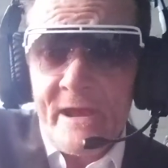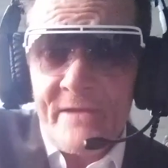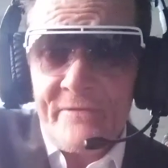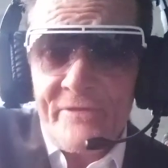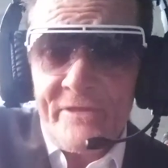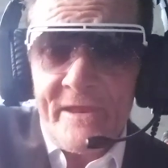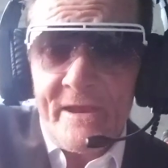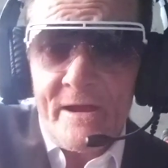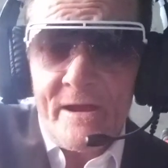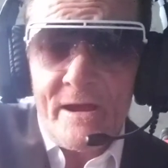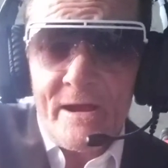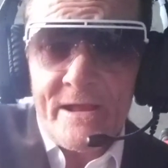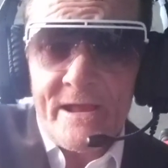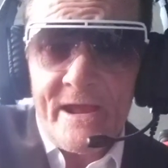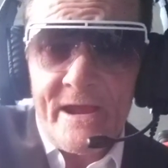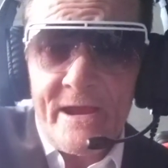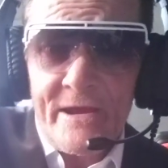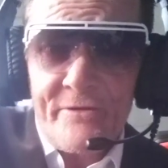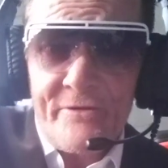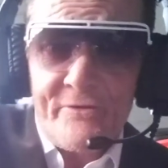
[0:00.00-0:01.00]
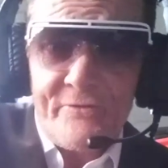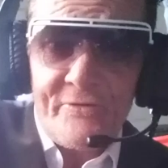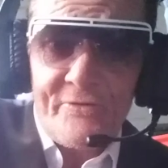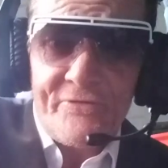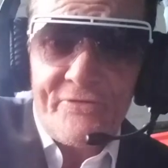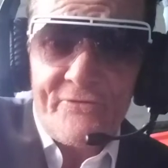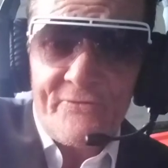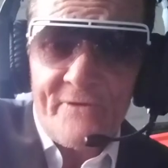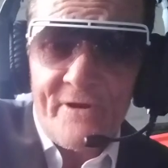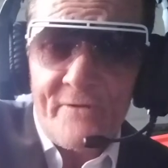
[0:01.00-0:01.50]
at the arcade
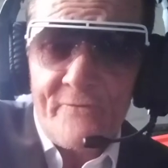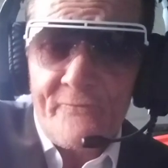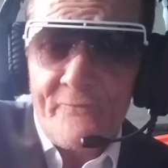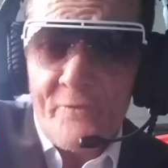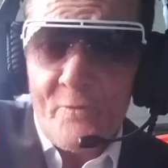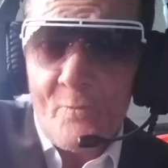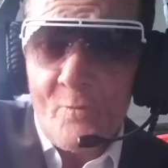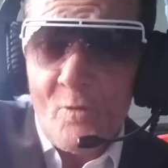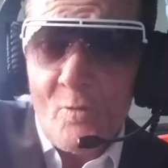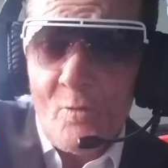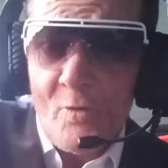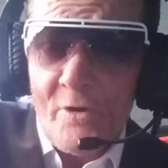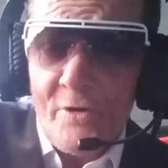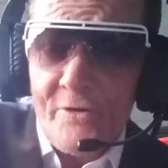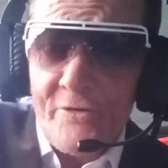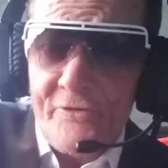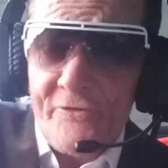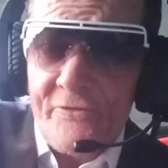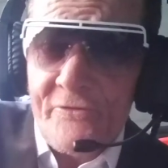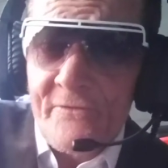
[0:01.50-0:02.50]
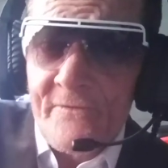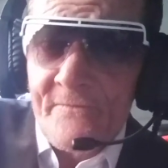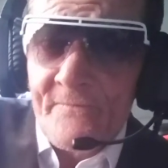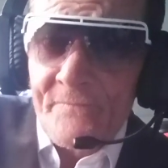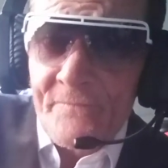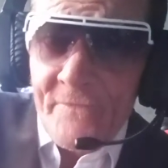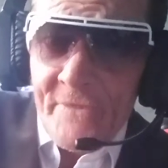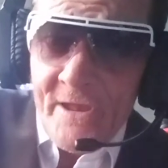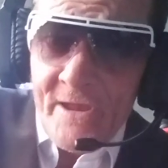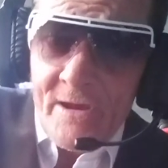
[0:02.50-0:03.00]
across the road from Woolworths.
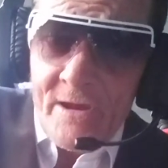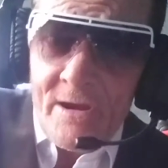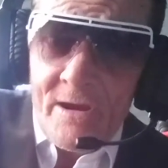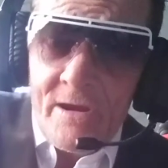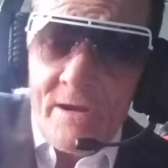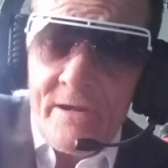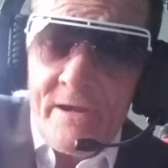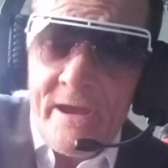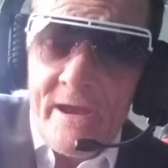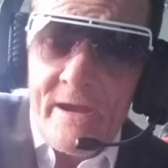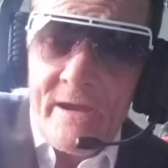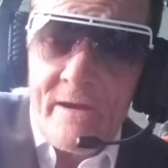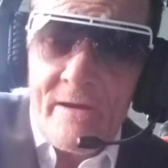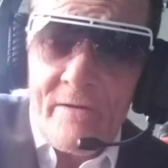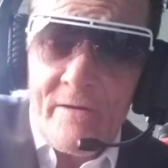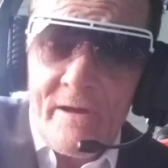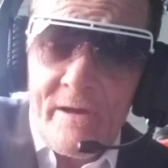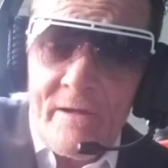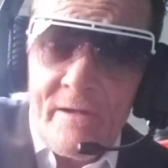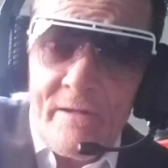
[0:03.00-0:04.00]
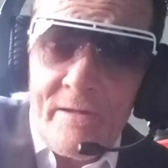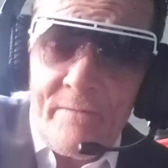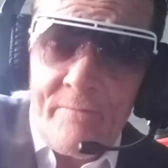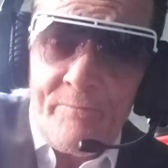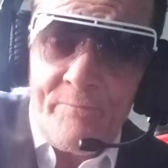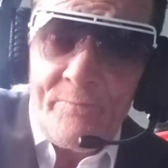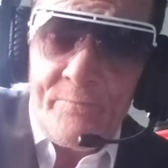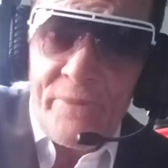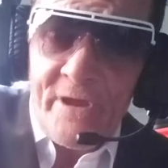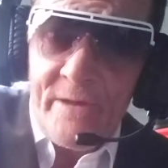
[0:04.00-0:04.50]
Now,
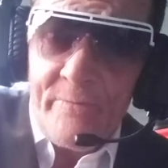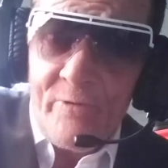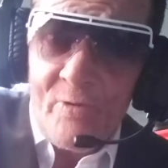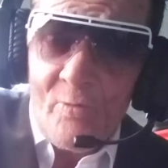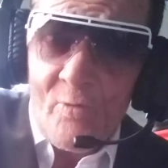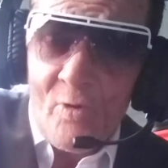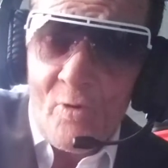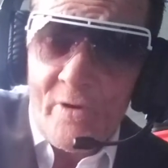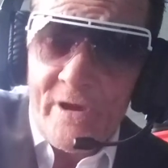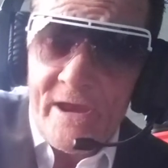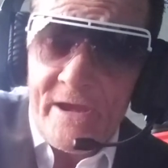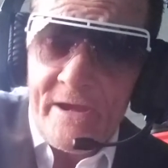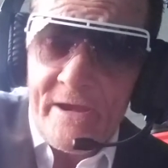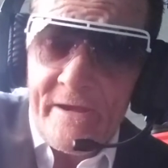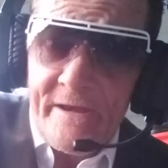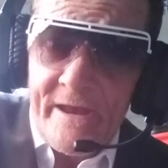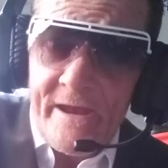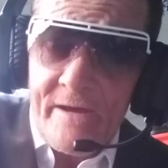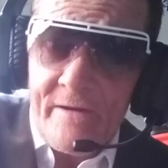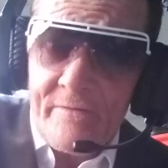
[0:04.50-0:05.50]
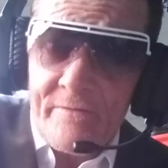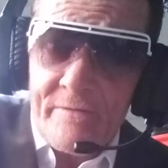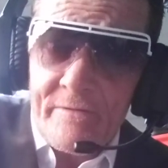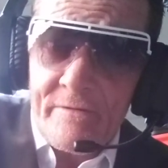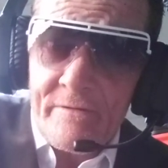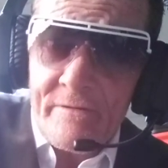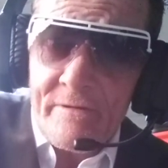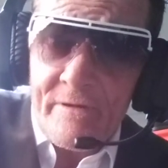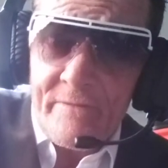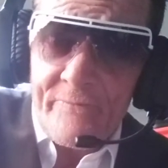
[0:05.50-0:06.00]
people walk in and out
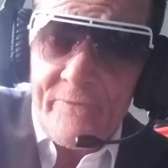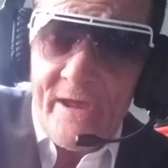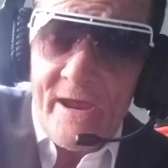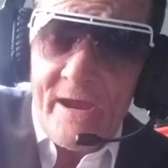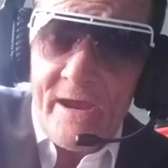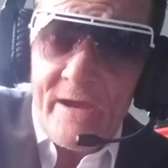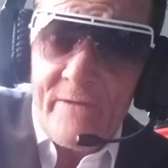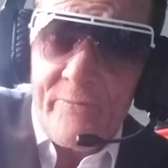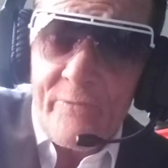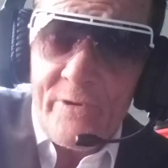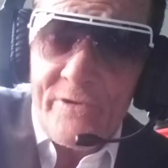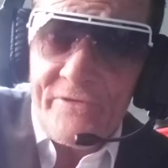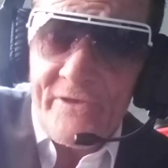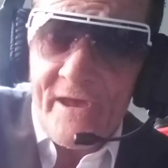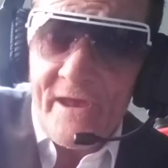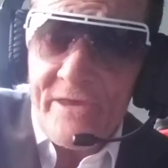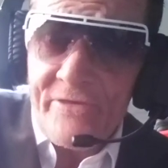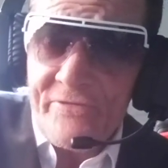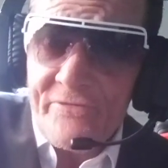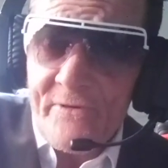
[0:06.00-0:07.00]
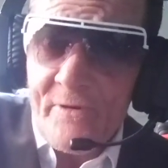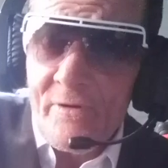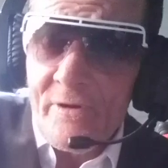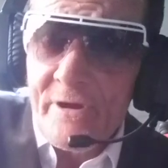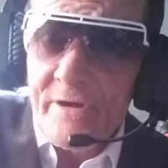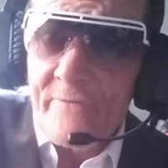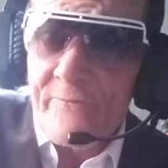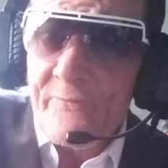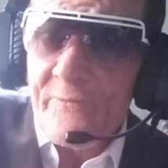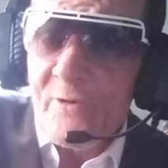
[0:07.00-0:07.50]
of that every day, so I'm
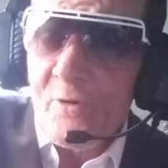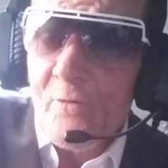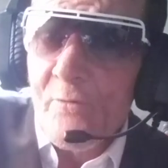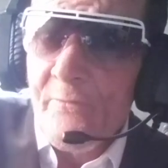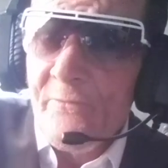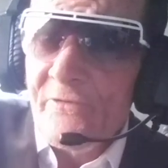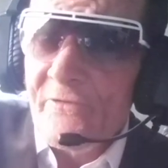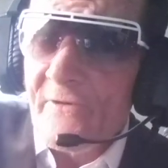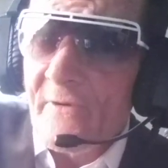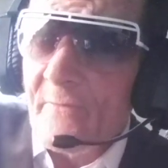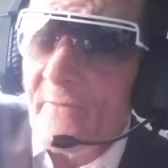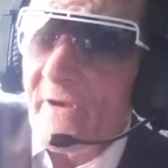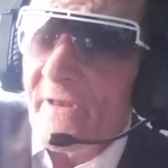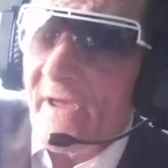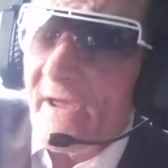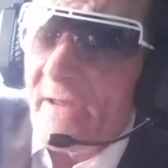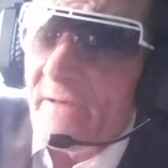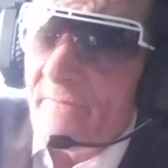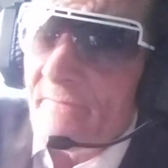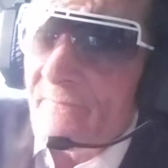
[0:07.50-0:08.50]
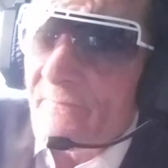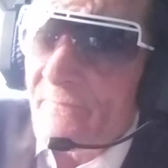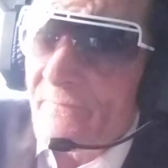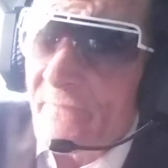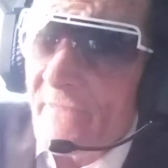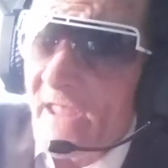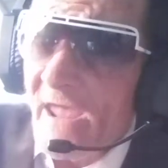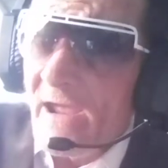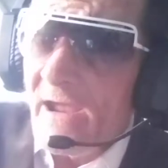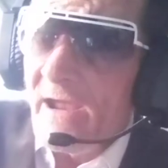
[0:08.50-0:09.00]
going to film some of that,
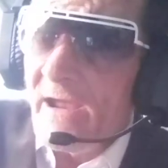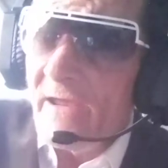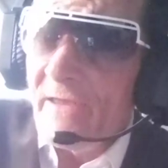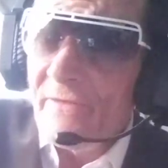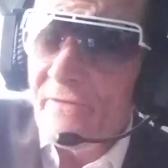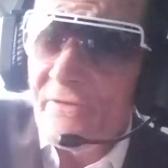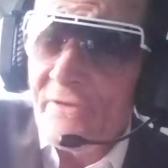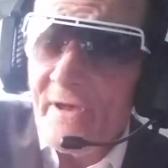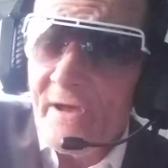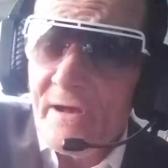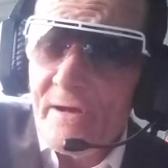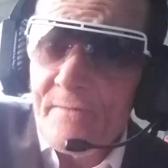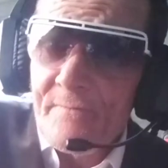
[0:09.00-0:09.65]
and